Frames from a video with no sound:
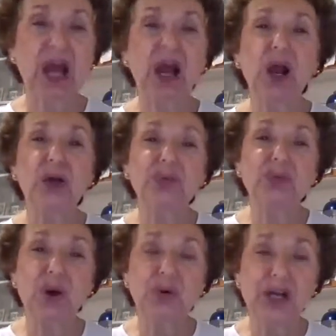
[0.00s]
wrote
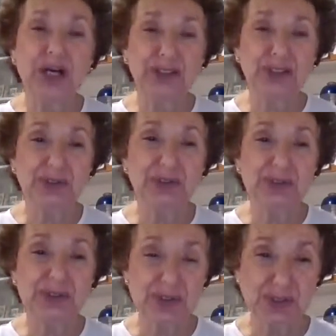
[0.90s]
under
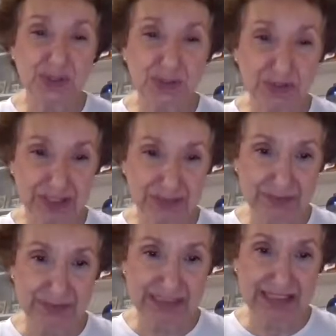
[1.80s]
pseudonyms.
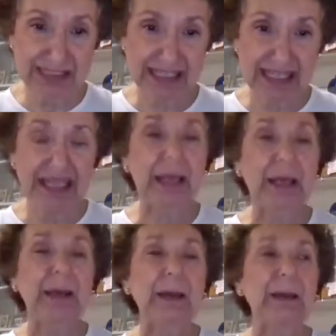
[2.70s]

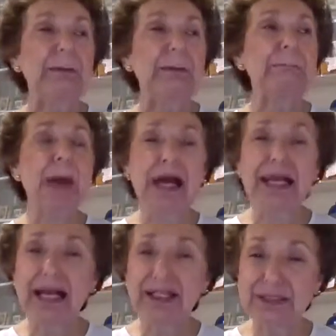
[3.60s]
My
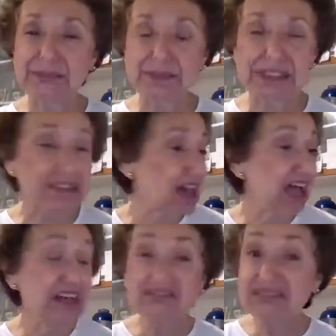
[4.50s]
alchemist, I don't
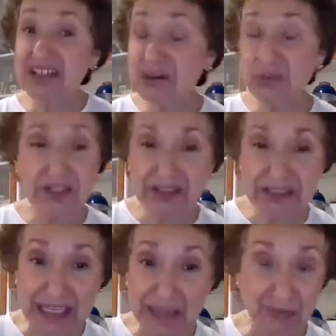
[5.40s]
know what her
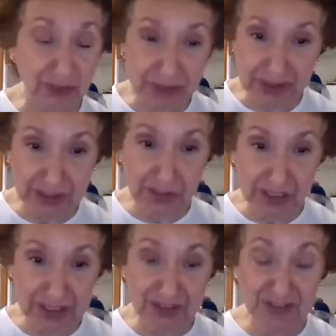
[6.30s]
name really was.
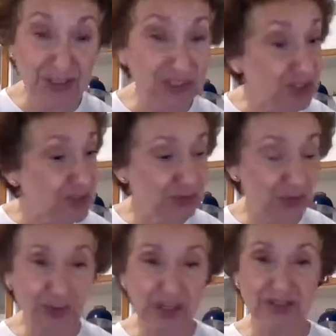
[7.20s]
She just wrote
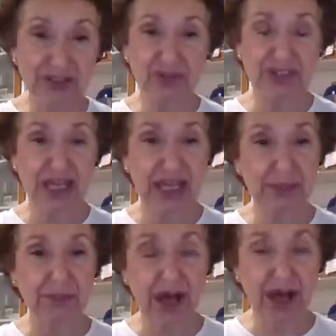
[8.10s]
under the name
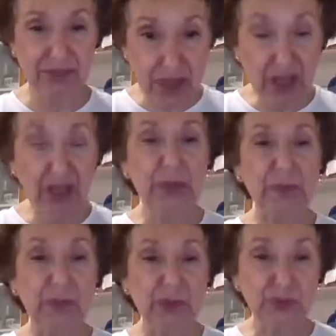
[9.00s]
of
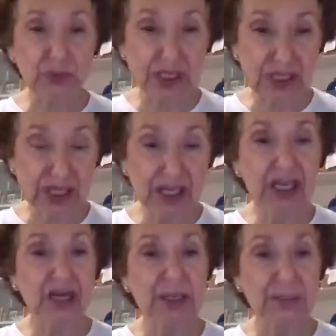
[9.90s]
Maria
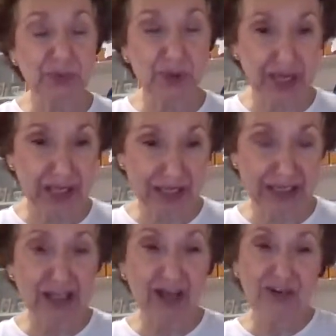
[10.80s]
Hebrea.
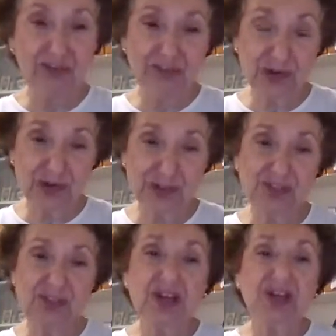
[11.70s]
First,
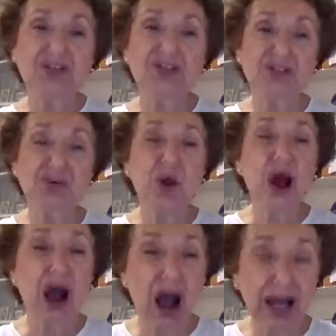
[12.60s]
to
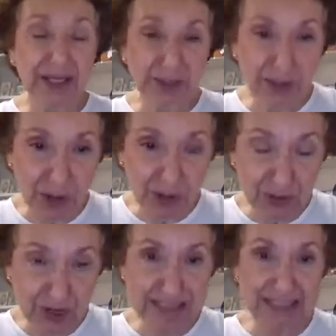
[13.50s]
hide her own
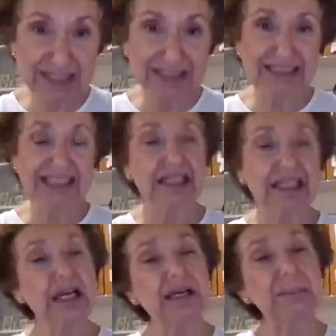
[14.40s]
identity,
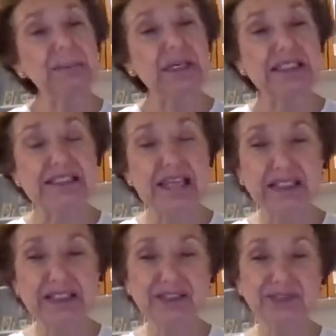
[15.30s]
but second
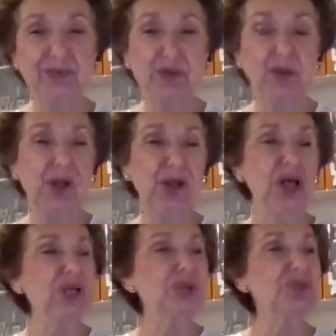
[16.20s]
of all,
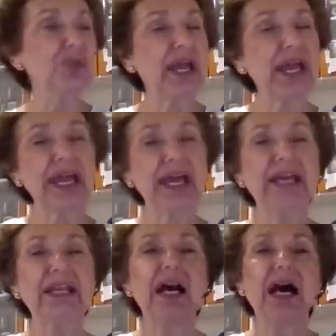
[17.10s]
to add
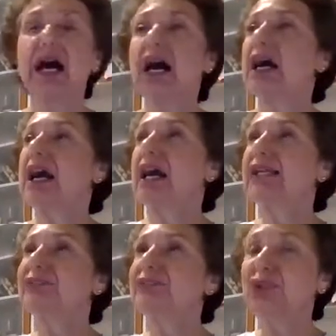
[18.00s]
a kind of
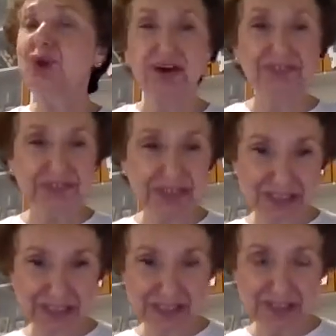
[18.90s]
loftiness
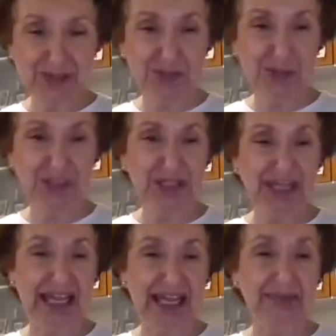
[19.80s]
to her
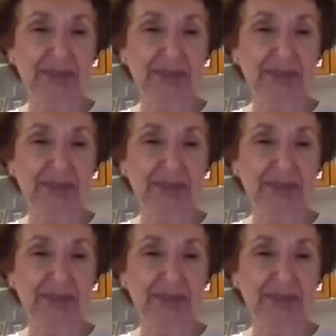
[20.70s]
name,